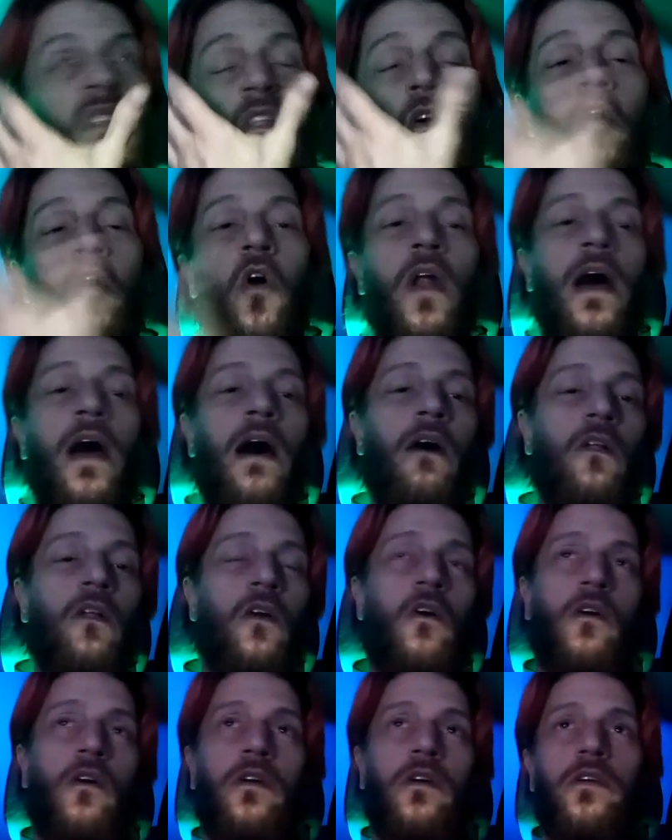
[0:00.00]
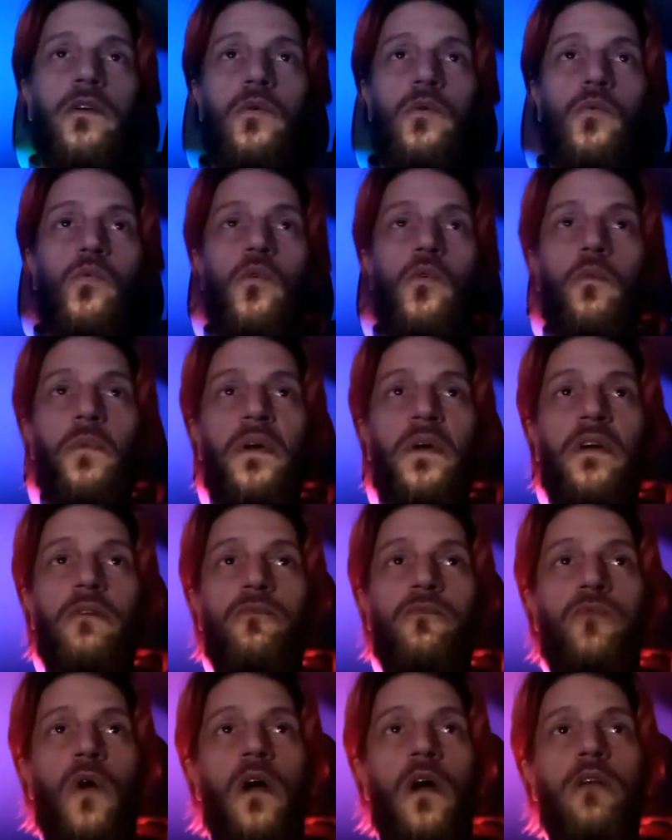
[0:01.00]
on how long you will be
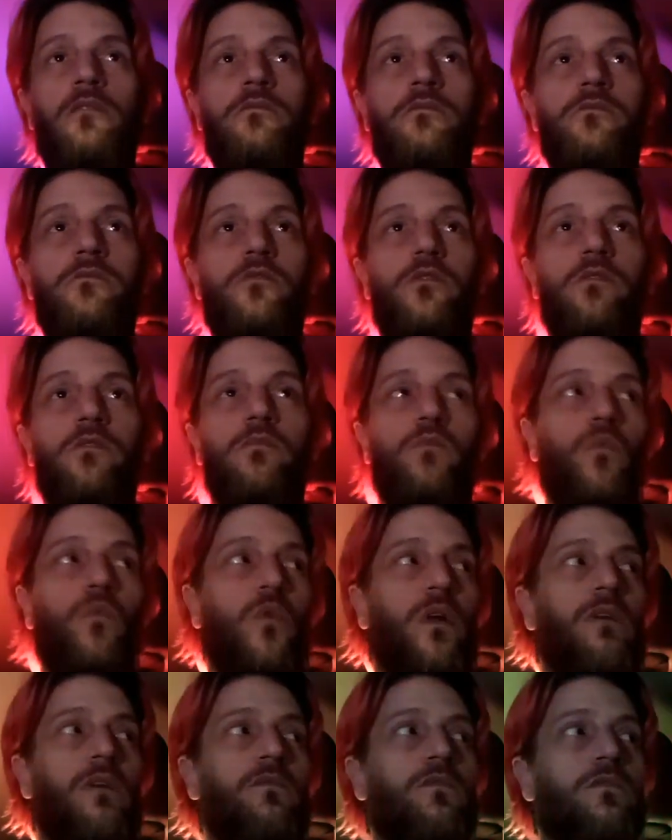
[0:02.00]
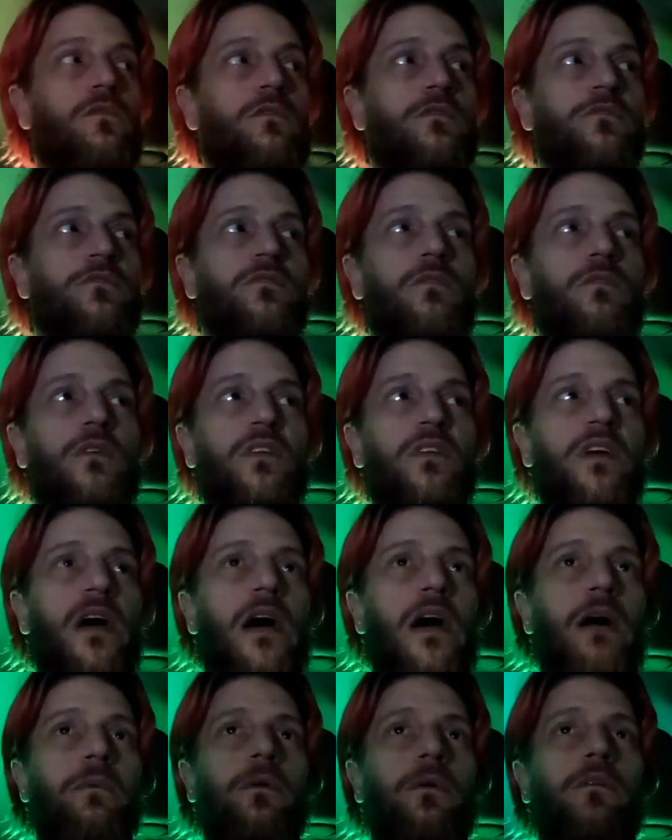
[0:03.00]
friends or whatever is going to
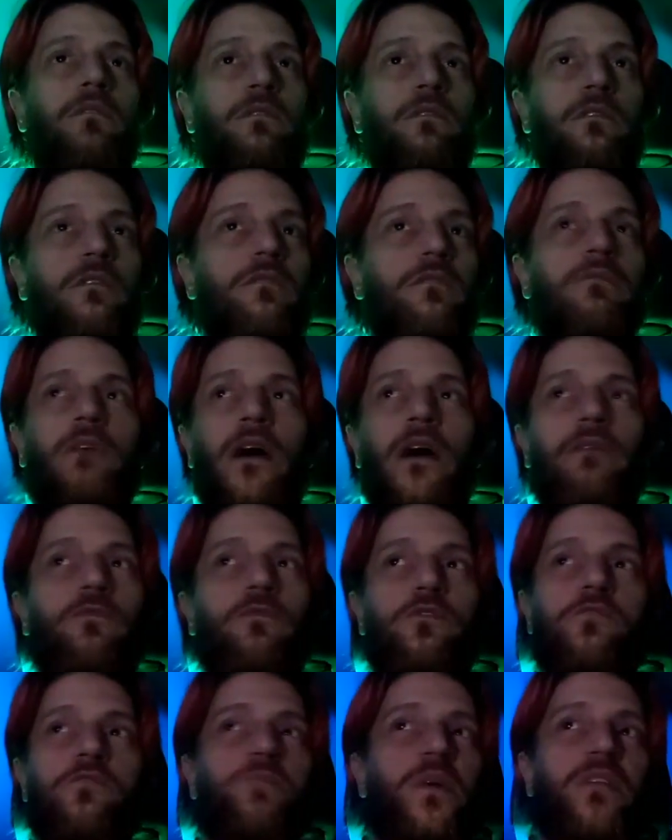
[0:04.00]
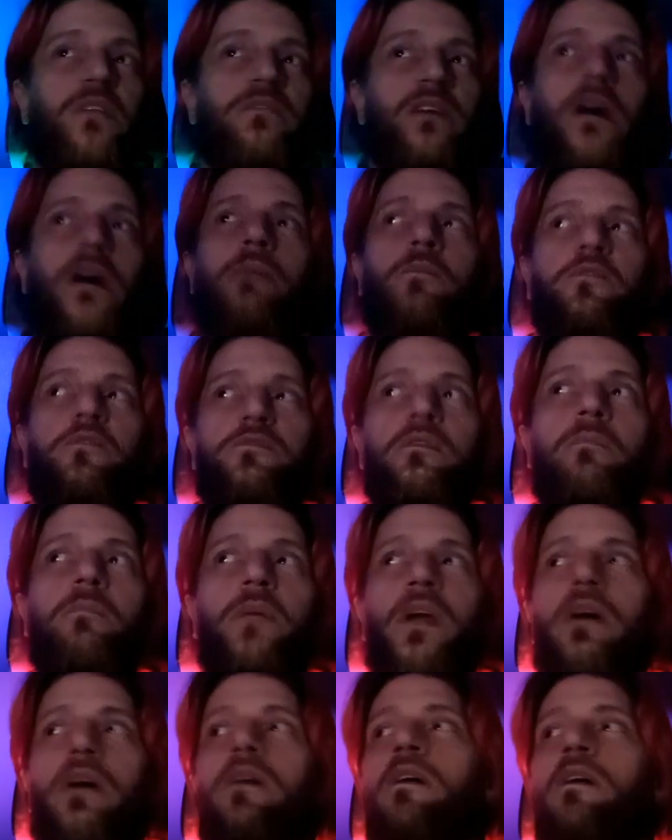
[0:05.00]
happen, or you ever spend time with
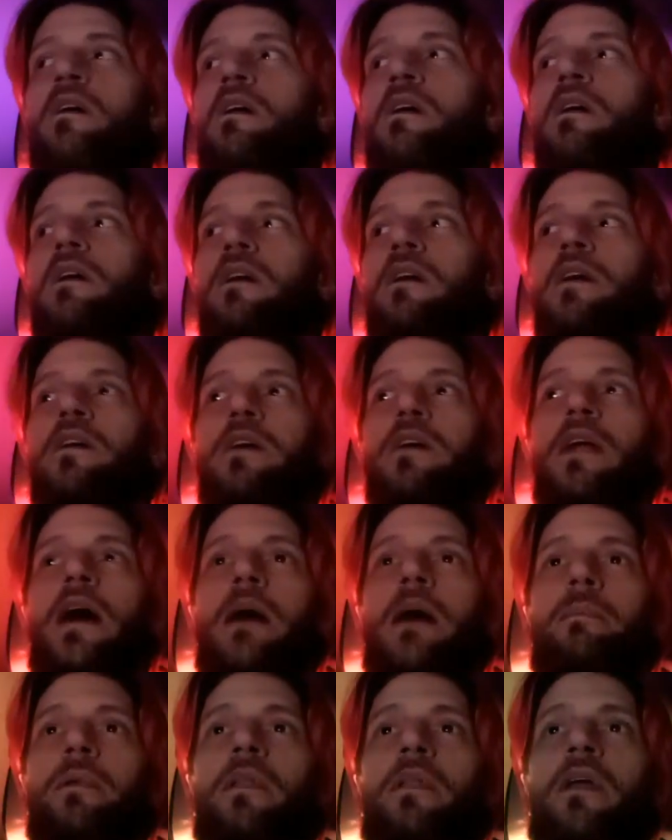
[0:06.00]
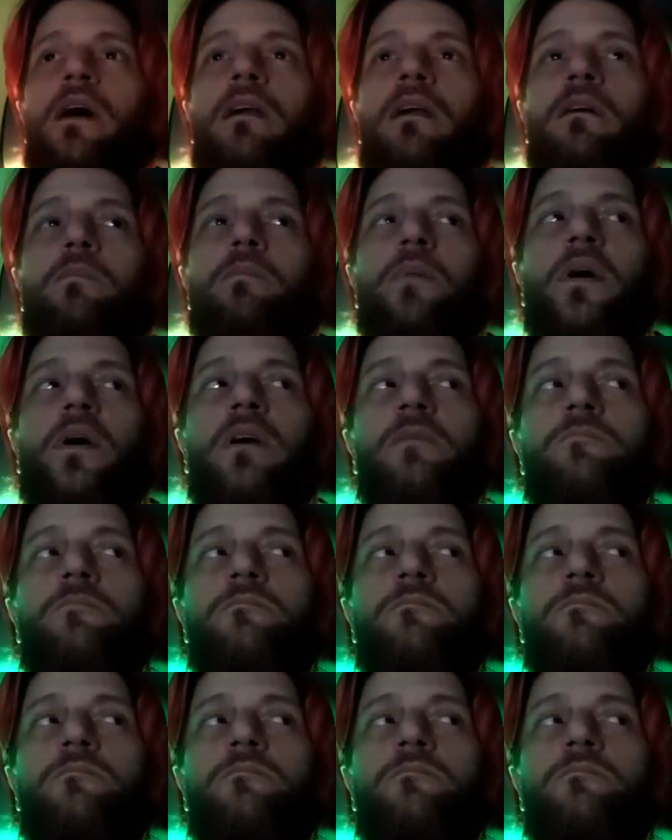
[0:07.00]
somebody. It could happen later, but